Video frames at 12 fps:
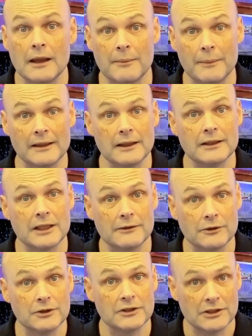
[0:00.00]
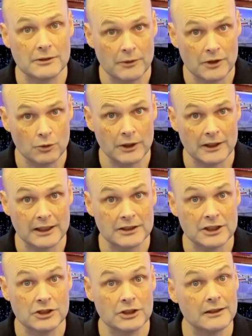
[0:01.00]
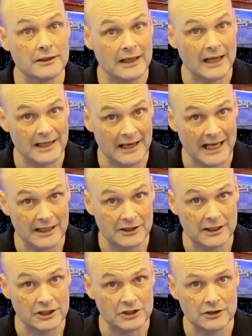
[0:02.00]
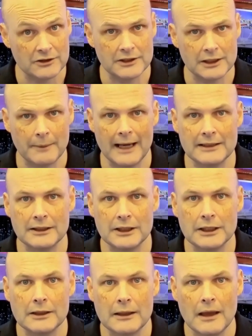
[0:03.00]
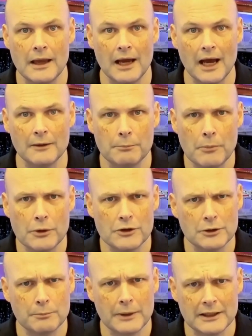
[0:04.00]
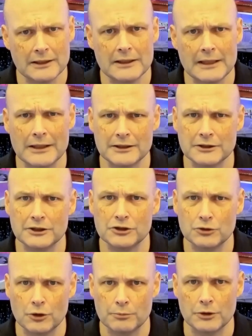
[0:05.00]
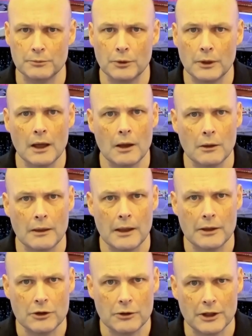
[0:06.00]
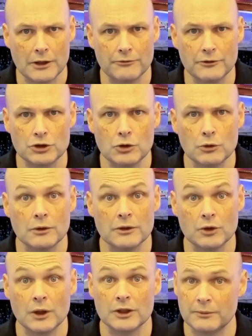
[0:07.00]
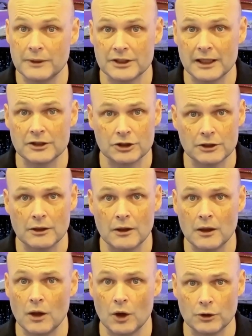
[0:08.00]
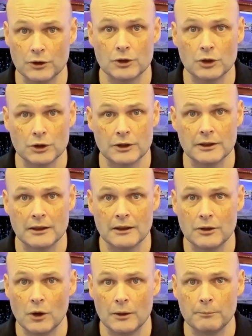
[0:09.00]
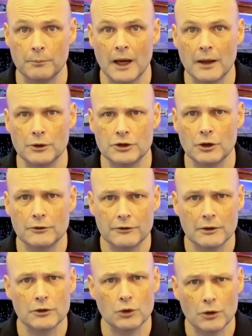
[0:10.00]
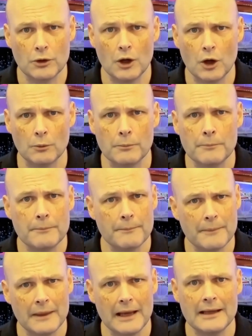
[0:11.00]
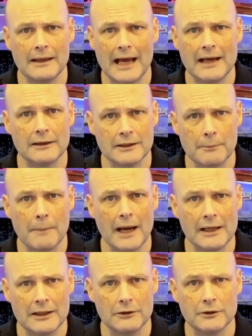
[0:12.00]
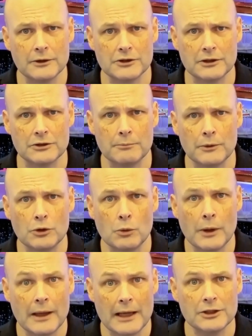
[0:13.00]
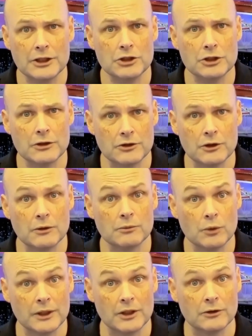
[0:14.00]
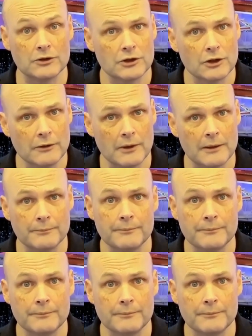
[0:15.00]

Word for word: about the differences between editions and each edition's capacities, I've put some links in the description below to the official documentation on learn.microsoft.com. And that's the main differences between editions of Windows Server.